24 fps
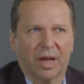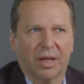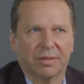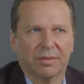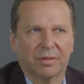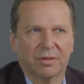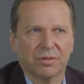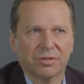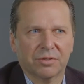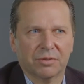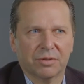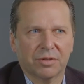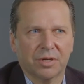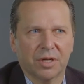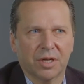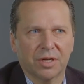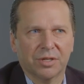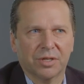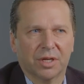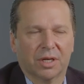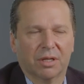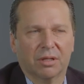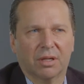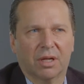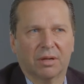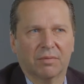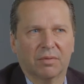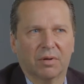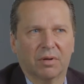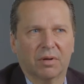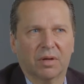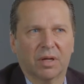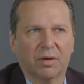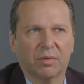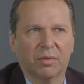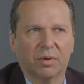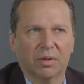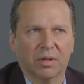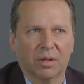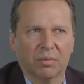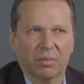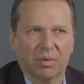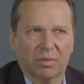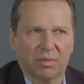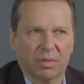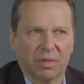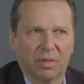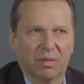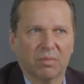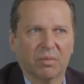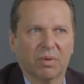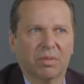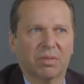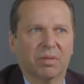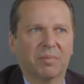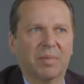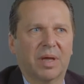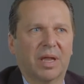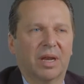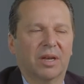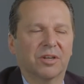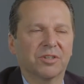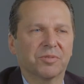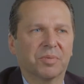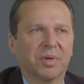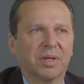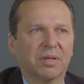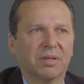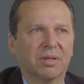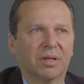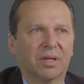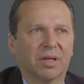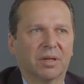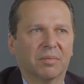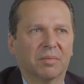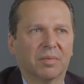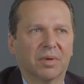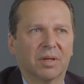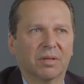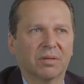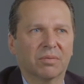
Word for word: at the strategic level and really with, with the management team.